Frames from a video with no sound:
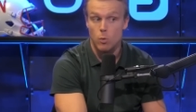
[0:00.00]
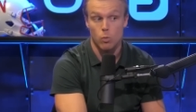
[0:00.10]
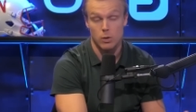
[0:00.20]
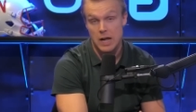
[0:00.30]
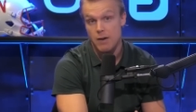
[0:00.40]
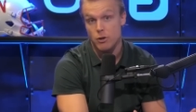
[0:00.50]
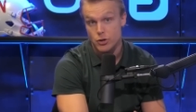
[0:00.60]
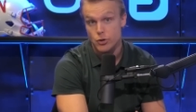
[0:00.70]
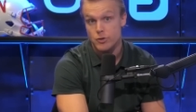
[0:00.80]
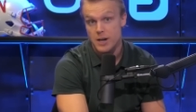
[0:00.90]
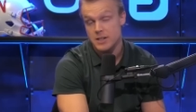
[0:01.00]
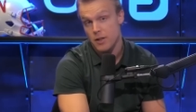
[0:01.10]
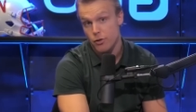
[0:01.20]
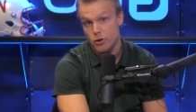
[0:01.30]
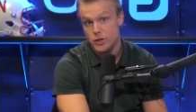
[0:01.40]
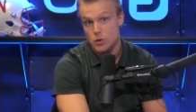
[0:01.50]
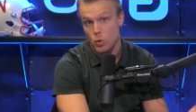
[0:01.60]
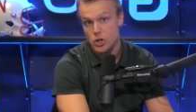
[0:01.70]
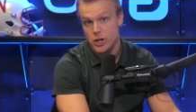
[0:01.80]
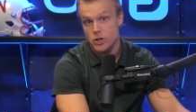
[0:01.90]
We're live on Tuesdays and Thursdays,
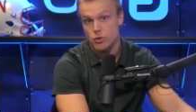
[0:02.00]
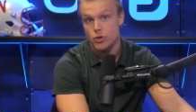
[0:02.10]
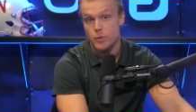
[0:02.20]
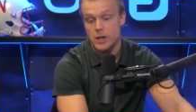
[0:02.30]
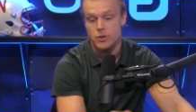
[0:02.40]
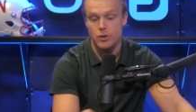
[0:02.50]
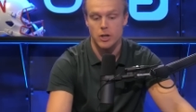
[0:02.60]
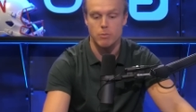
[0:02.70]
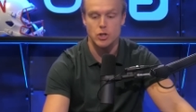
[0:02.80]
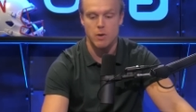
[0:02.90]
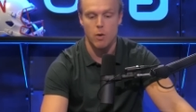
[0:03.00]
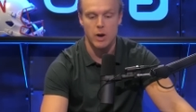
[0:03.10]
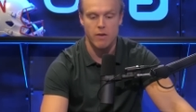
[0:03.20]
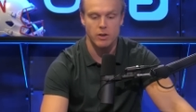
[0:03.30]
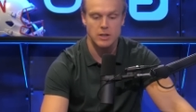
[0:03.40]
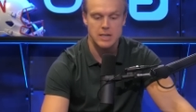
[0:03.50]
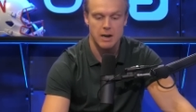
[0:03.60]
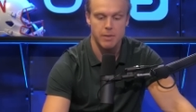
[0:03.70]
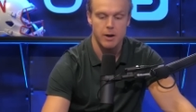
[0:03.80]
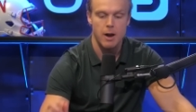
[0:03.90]
1 Central, 2 Eastern. Come show out. We have a good
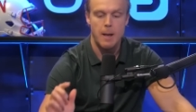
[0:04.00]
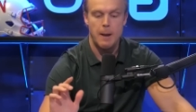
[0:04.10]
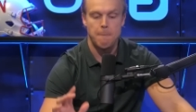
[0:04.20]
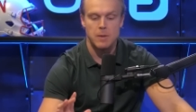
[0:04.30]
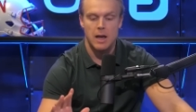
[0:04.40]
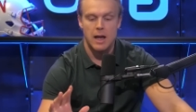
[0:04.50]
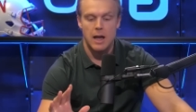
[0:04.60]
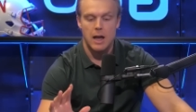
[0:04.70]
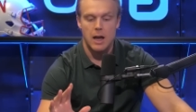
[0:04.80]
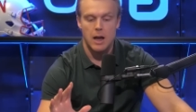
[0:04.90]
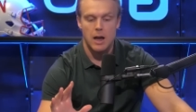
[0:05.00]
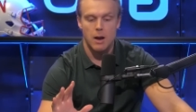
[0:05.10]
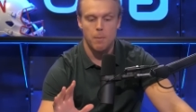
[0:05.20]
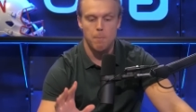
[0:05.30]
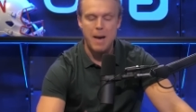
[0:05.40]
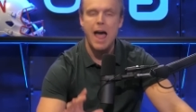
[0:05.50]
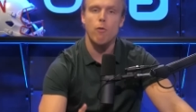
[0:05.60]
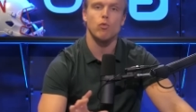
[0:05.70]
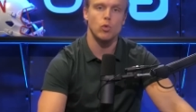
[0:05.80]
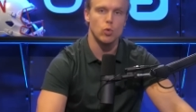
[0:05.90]
time there. Matt
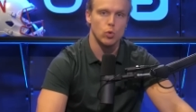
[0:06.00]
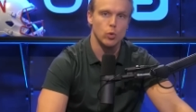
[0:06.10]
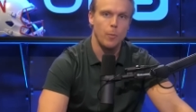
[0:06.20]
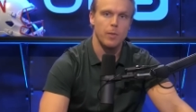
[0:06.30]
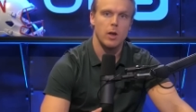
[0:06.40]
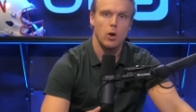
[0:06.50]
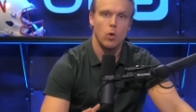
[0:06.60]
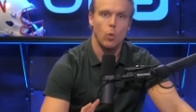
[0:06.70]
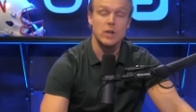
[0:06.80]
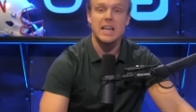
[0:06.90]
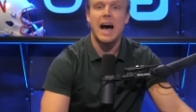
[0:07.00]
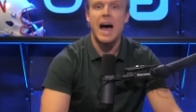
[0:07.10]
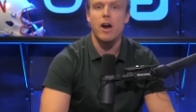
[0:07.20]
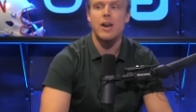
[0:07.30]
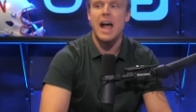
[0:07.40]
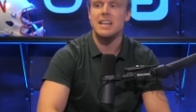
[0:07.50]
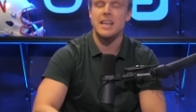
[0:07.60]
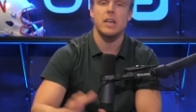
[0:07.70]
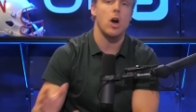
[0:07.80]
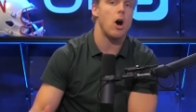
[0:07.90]
Rhule was hired as
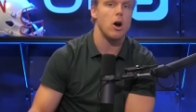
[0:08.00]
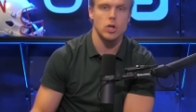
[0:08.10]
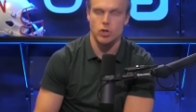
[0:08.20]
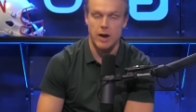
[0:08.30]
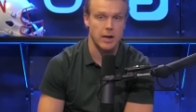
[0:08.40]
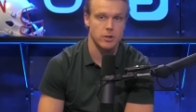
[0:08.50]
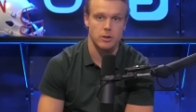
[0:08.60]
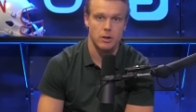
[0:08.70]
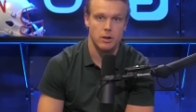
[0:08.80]
a contractor.